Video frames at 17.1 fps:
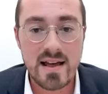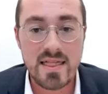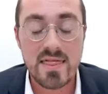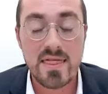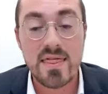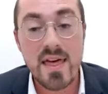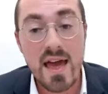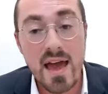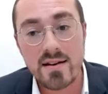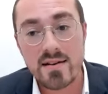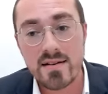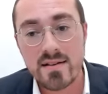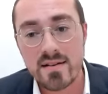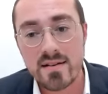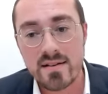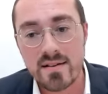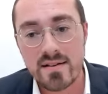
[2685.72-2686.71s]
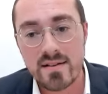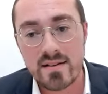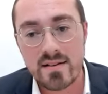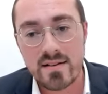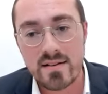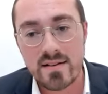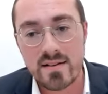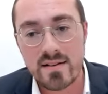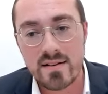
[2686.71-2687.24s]
And then
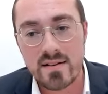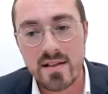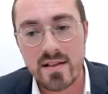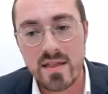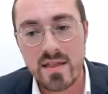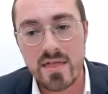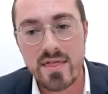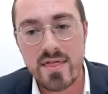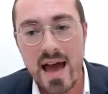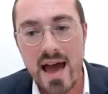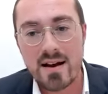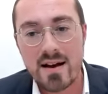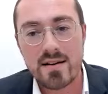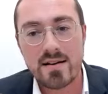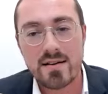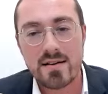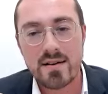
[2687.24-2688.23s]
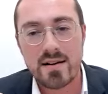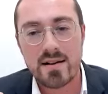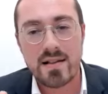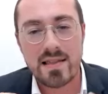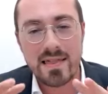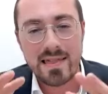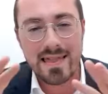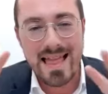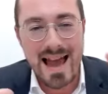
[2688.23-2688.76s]
that
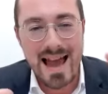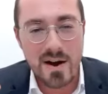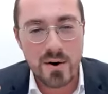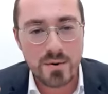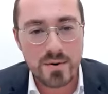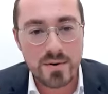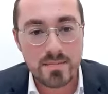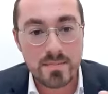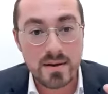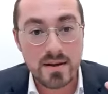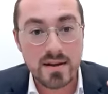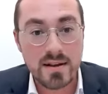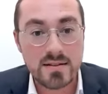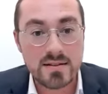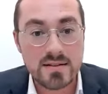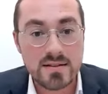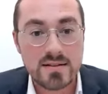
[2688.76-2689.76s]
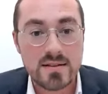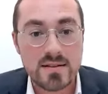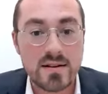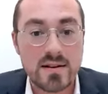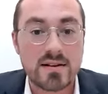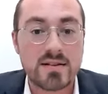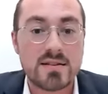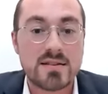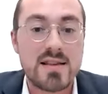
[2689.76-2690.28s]
cloud begins to
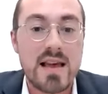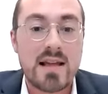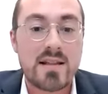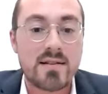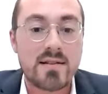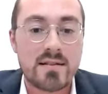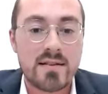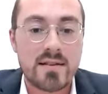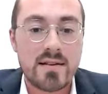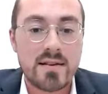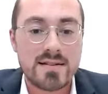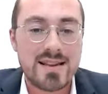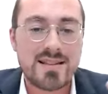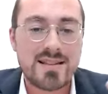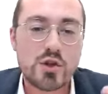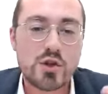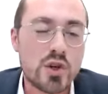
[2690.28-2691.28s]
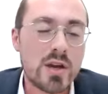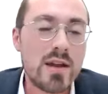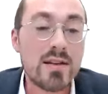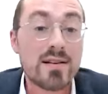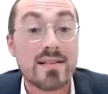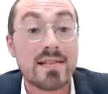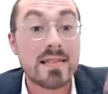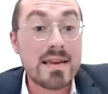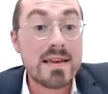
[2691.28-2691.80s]
ascend. It's not the
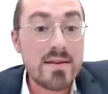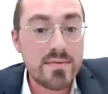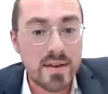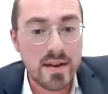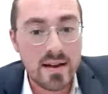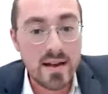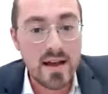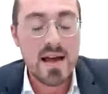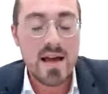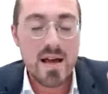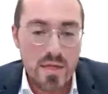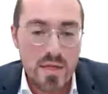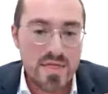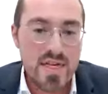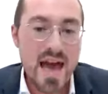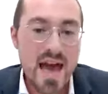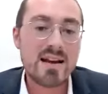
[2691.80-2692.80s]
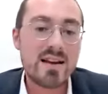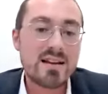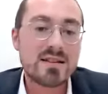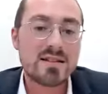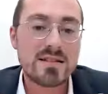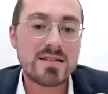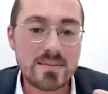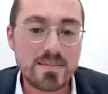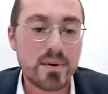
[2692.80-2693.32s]
Shekhinah's leaving. That
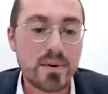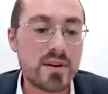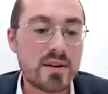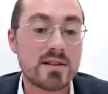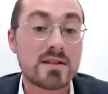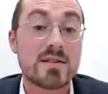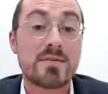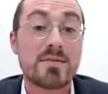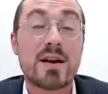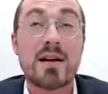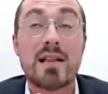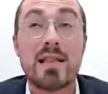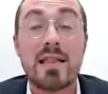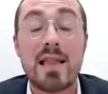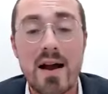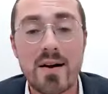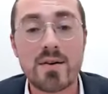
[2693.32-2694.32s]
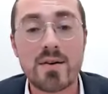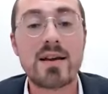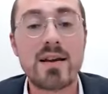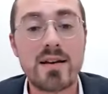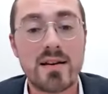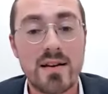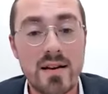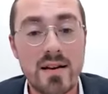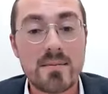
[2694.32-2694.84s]
experience of
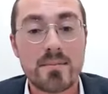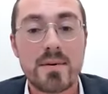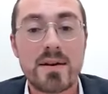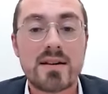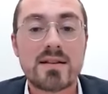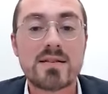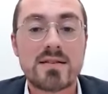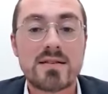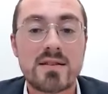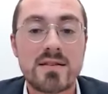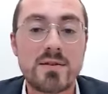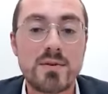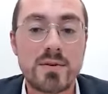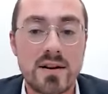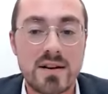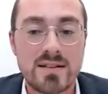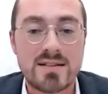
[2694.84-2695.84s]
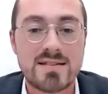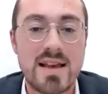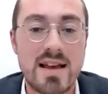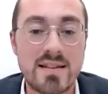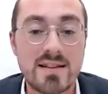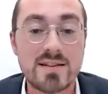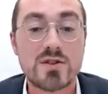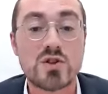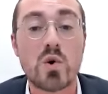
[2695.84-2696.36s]
clarity begins to
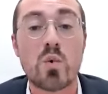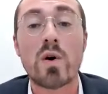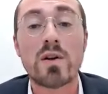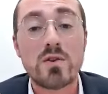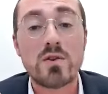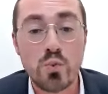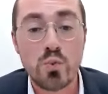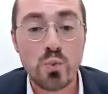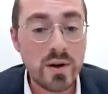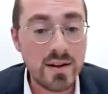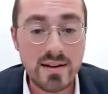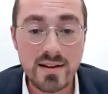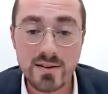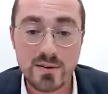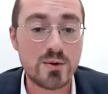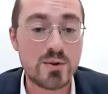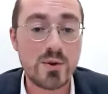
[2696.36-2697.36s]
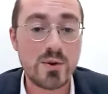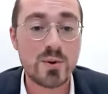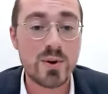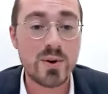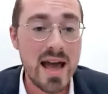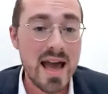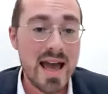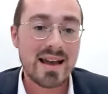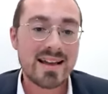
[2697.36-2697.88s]
ascend. And so what do we need to do?
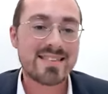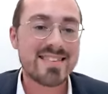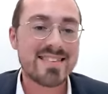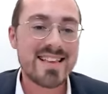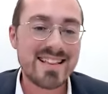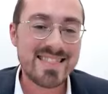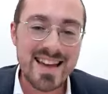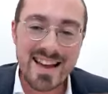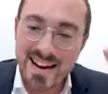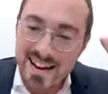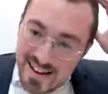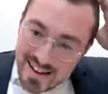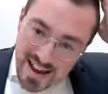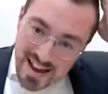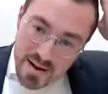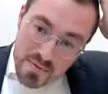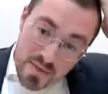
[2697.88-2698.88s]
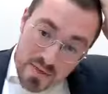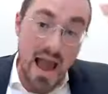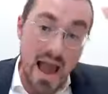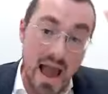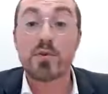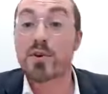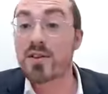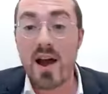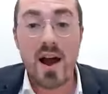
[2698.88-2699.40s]
It's not that
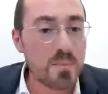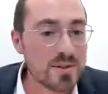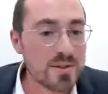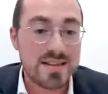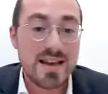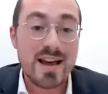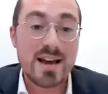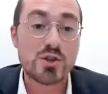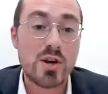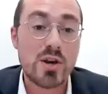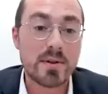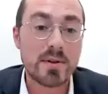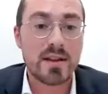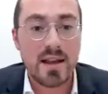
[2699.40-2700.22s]
every time we say Hashem